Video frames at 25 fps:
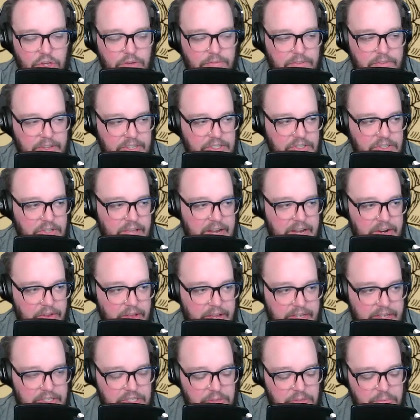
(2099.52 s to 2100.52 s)
You convince
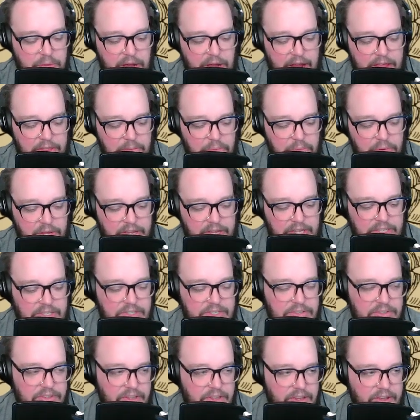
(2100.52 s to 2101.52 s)
Lanalax to buy the
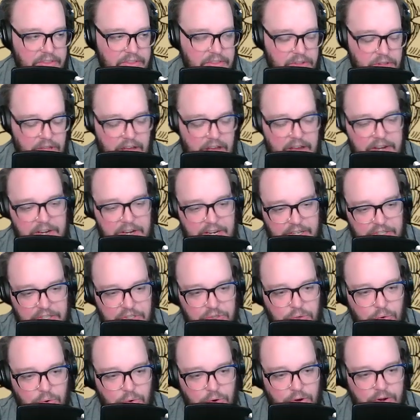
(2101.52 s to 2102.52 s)
place, the lot
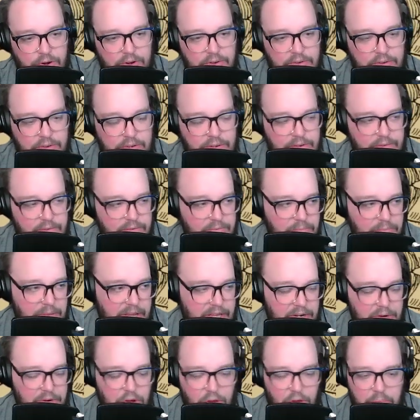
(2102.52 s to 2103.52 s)
next door,
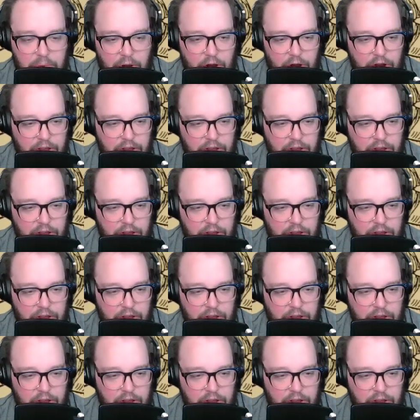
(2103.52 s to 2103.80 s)
make it all